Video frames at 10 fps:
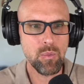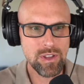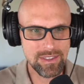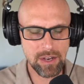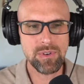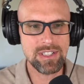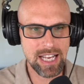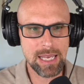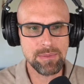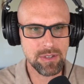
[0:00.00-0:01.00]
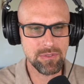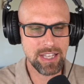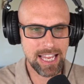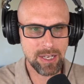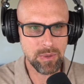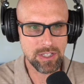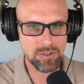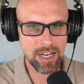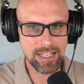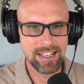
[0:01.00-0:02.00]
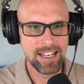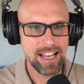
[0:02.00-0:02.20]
with different types of language, right?